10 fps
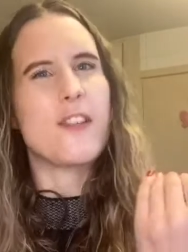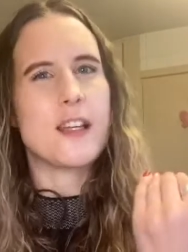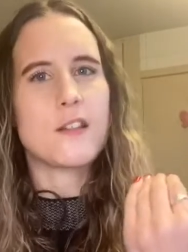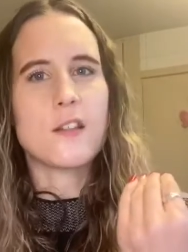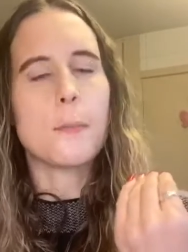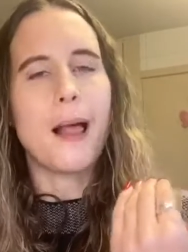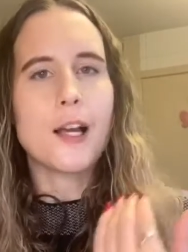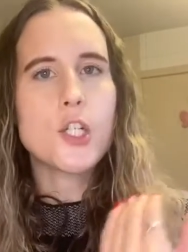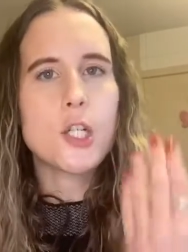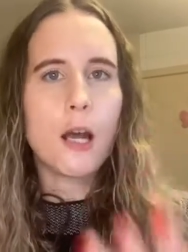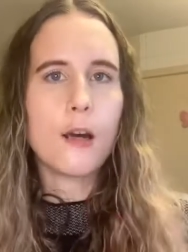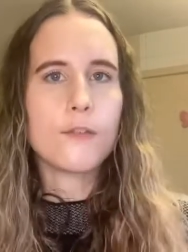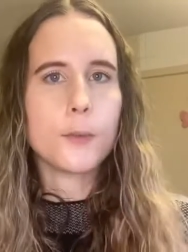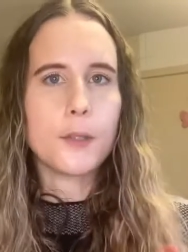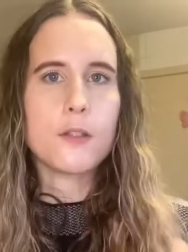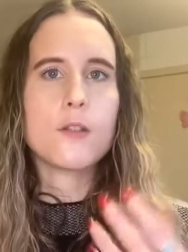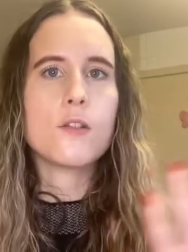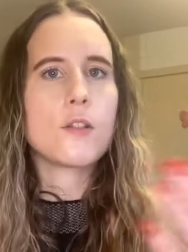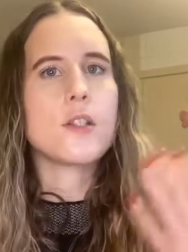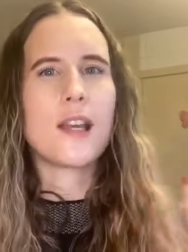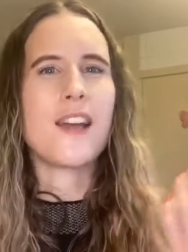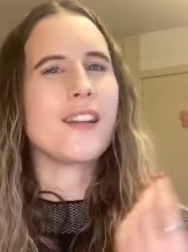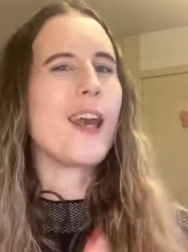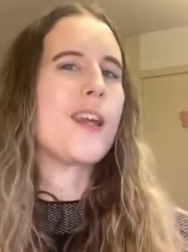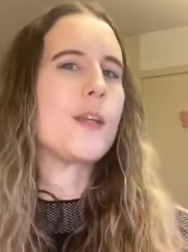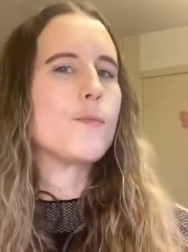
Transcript: a splash afterwards, just to kind of get any